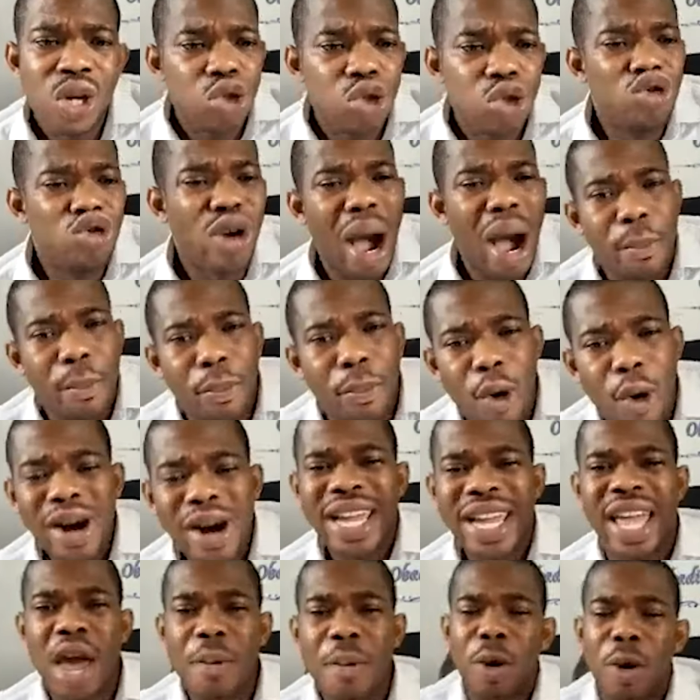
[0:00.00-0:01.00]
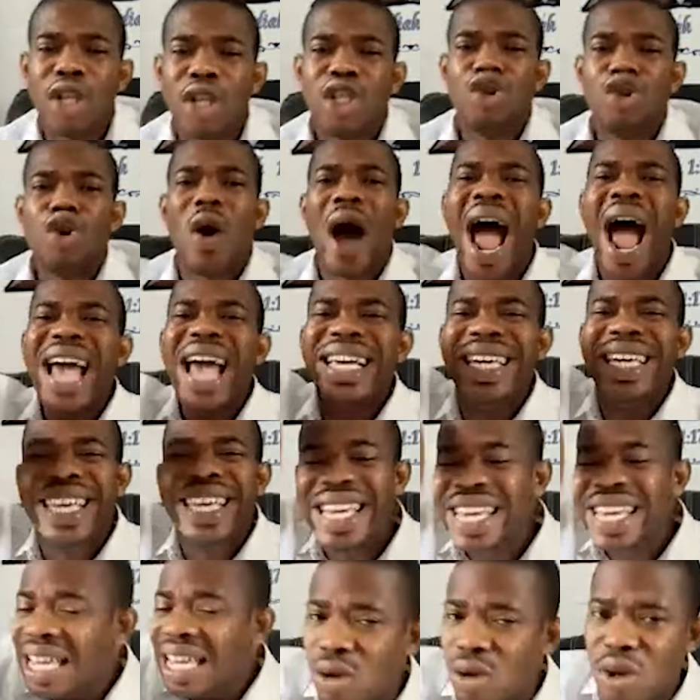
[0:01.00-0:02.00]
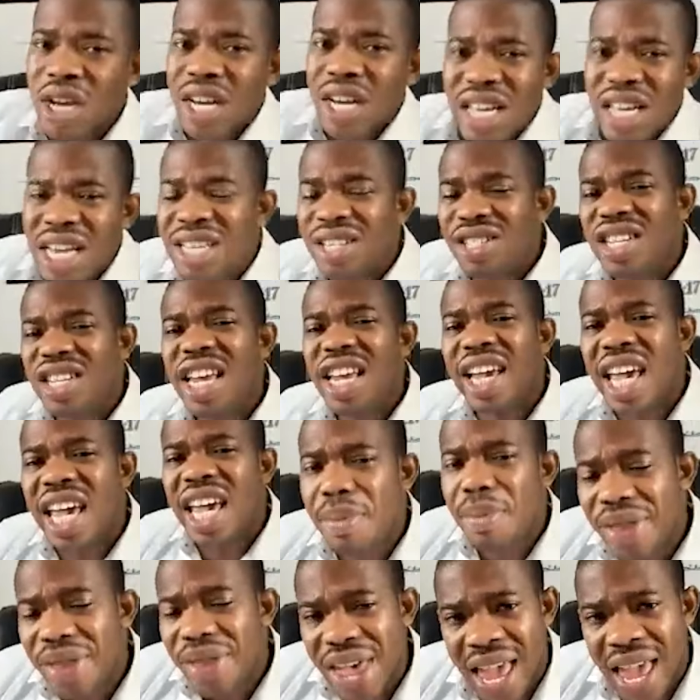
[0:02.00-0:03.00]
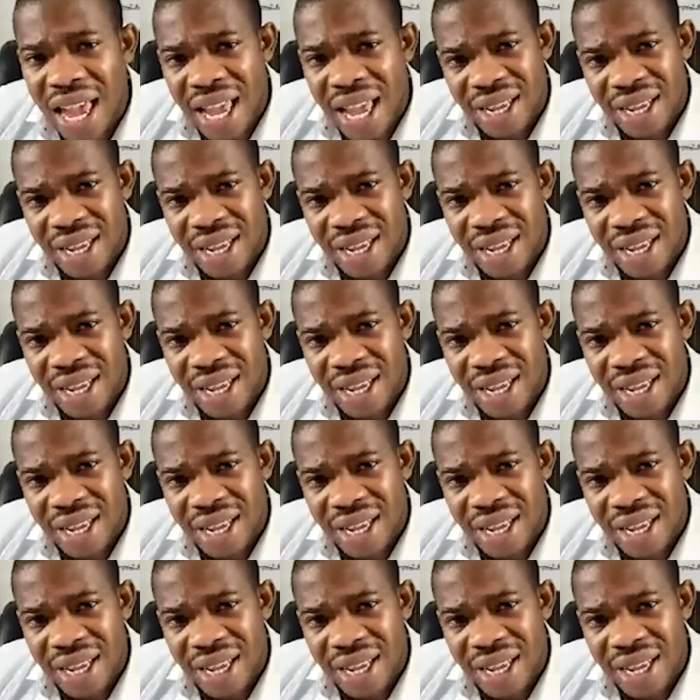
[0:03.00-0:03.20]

You are born again, but your high heels is still kept there.